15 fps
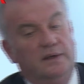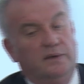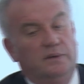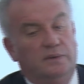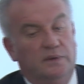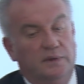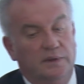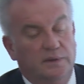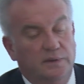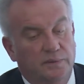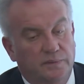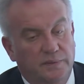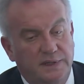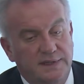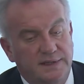
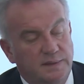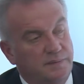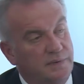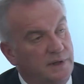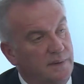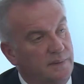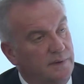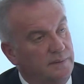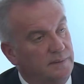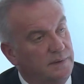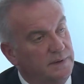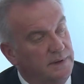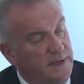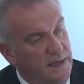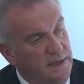what's the problem?
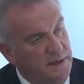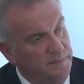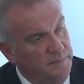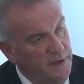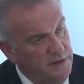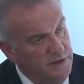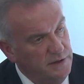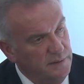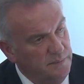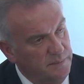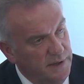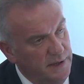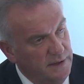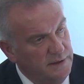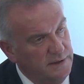Can the patient
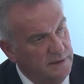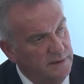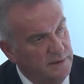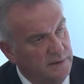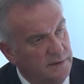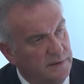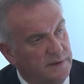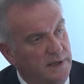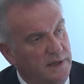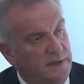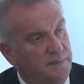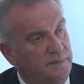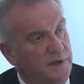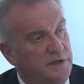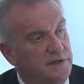breathe? Can
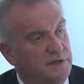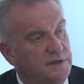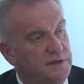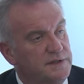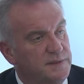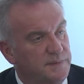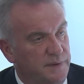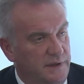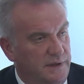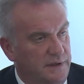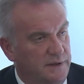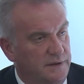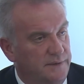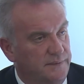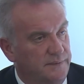the patient
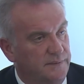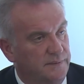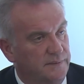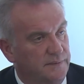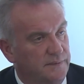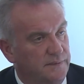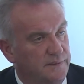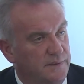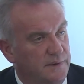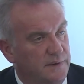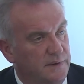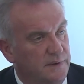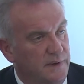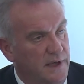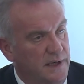speak?
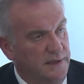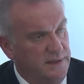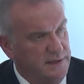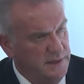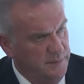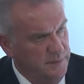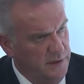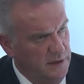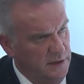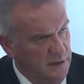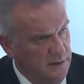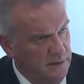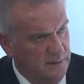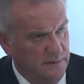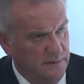I think speaking